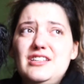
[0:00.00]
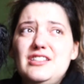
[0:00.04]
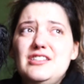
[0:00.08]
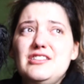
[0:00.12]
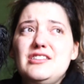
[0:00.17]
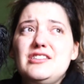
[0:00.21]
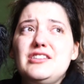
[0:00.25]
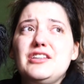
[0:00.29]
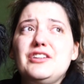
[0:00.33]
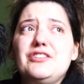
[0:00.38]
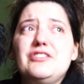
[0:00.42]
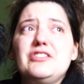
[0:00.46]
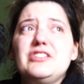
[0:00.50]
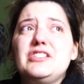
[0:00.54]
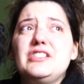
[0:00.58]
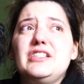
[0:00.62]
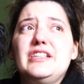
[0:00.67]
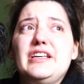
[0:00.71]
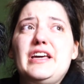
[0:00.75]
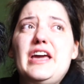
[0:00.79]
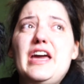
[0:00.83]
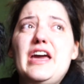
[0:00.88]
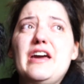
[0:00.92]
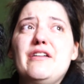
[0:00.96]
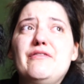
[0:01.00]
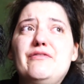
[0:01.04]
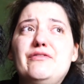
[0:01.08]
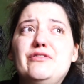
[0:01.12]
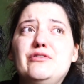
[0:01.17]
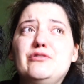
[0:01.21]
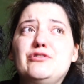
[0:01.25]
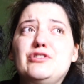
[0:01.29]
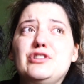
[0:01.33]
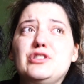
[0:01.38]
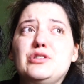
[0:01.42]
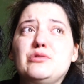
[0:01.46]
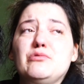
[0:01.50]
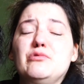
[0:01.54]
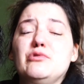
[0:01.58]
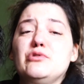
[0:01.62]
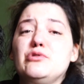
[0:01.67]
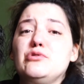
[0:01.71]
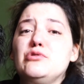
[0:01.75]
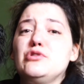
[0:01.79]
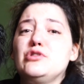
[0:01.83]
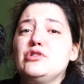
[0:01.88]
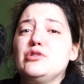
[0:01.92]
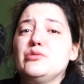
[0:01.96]
seriously, if you just
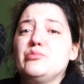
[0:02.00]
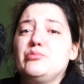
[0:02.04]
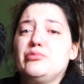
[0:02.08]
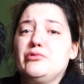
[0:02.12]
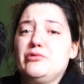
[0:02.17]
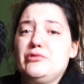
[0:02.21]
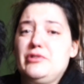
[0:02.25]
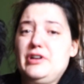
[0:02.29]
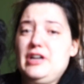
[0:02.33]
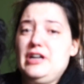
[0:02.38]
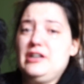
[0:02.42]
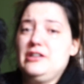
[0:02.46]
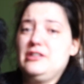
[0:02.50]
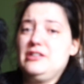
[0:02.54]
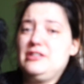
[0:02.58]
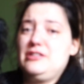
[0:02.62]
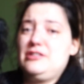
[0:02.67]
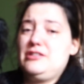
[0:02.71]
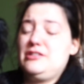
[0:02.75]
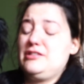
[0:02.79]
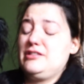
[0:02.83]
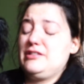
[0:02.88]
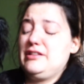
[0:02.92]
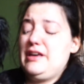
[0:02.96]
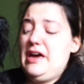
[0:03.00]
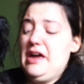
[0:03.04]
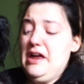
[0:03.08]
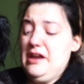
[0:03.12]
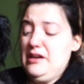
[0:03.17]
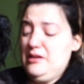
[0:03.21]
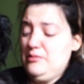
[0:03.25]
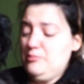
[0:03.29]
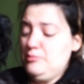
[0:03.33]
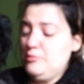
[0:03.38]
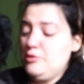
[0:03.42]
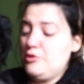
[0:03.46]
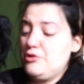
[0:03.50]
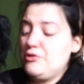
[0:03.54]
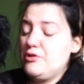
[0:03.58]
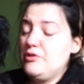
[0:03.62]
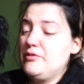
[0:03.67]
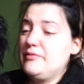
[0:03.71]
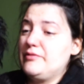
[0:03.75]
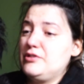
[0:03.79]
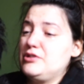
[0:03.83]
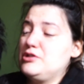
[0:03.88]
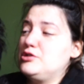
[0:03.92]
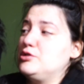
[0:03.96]
want to support us and
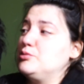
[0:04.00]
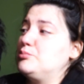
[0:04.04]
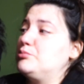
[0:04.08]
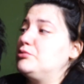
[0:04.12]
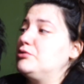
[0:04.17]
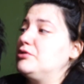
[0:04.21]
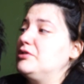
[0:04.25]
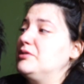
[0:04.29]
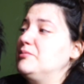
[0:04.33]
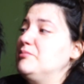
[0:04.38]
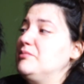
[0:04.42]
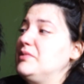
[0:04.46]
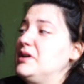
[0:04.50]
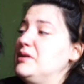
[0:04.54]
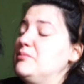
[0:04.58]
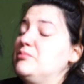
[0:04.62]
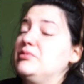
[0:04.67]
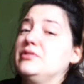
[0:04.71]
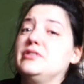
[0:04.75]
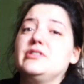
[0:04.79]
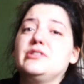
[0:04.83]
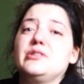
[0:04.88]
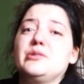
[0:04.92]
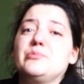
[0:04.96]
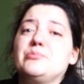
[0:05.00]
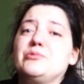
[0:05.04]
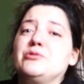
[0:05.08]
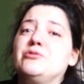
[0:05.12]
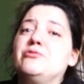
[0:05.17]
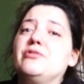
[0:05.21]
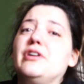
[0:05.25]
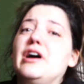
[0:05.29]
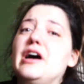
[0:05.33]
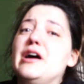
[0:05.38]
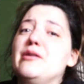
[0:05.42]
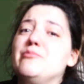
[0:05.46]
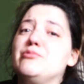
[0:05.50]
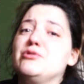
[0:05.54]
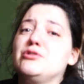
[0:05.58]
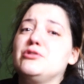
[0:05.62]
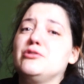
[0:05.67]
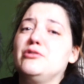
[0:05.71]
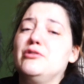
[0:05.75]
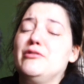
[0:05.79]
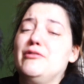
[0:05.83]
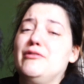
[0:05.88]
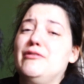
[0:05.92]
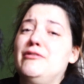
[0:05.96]
moreover support me. Please subscribe
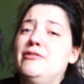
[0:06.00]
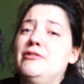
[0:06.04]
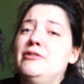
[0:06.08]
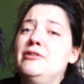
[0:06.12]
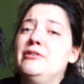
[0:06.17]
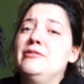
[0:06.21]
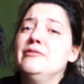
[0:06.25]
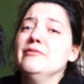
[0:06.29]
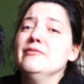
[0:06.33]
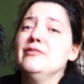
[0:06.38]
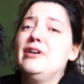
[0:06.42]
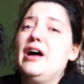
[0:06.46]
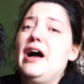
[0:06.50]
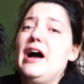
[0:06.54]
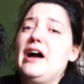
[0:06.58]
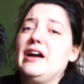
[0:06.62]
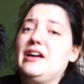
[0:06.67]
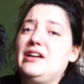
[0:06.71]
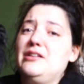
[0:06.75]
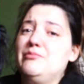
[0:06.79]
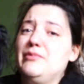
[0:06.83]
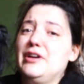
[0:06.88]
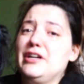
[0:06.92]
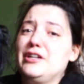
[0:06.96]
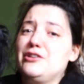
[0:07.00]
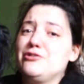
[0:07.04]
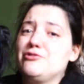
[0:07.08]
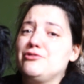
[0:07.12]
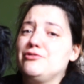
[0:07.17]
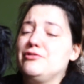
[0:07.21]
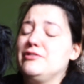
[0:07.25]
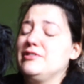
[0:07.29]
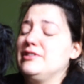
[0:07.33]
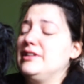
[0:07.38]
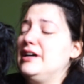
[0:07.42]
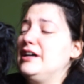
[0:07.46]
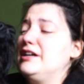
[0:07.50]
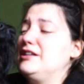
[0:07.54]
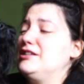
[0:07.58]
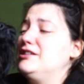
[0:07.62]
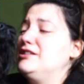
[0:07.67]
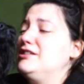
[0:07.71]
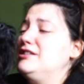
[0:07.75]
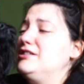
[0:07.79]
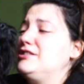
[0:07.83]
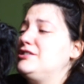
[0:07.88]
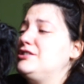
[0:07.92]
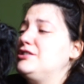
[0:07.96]
so I can make sure that
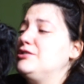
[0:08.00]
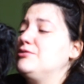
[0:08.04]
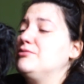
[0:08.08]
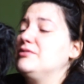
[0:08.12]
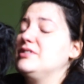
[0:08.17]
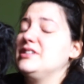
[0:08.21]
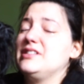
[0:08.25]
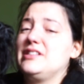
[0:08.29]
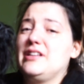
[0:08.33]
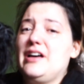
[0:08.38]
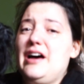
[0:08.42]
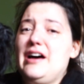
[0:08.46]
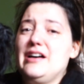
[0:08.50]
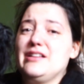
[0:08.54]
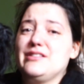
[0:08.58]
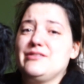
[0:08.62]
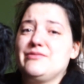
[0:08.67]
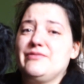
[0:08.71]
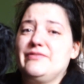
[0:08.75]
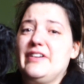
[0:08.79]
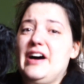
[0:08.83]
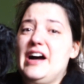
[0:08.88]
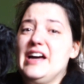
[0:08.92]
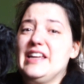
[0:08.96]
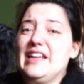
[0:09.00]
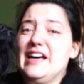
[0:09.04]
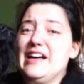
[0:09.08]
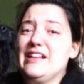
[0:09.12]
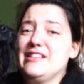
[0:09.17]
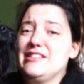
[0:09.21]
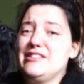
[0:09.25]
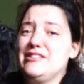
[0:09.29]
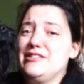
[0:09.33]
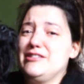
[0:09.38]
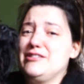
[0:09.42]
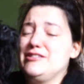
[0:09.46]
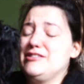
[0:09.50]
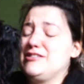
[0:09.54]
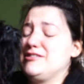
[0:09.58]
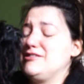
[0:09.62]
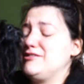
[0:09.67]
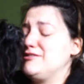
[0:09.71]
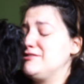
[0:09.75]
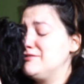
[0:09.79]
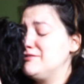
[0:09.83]
she always has finances.